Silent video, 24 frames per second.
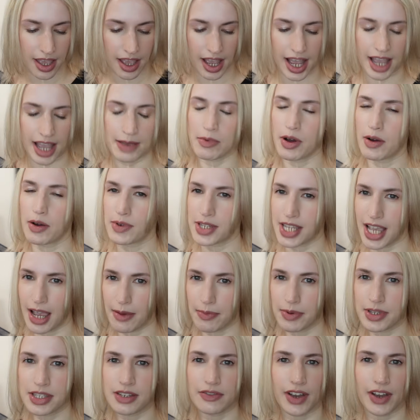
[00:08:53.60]
I'm always
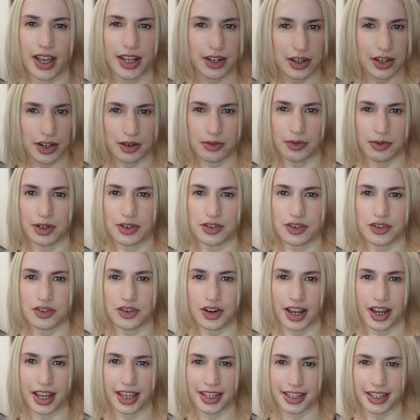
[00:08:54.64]
happy to find a new one to
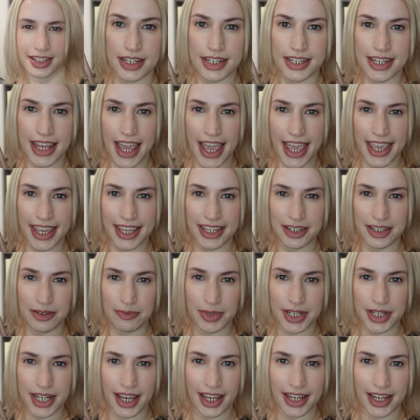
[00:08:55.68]
try. Day
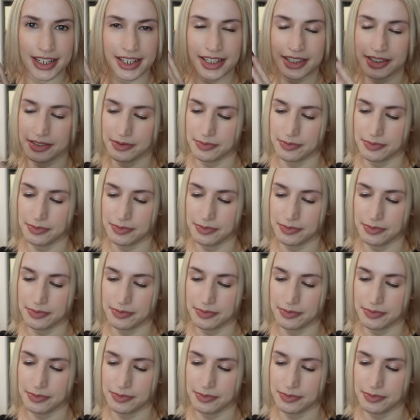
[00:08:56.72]
number 9.